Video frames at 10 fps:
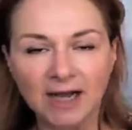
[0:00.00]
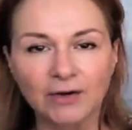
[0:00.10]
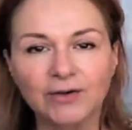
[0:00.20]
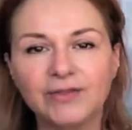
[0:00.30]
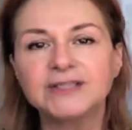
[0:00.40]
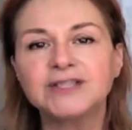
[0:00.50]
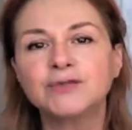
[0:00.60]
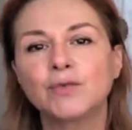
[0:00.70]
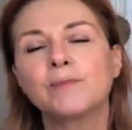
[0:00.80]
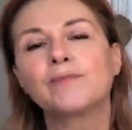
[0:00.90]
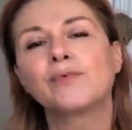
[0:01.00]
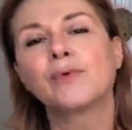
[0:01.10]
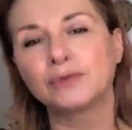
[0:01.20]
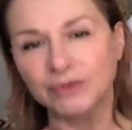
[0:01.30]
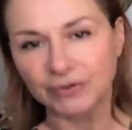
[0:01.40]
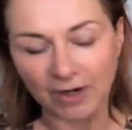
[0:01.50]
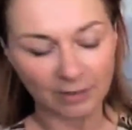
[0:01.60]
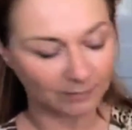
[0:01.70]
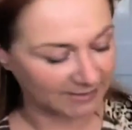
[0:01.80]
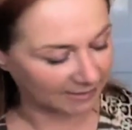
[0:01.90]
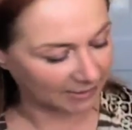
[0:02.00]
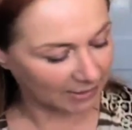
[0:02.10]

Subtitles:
And this is where bronzer comes in.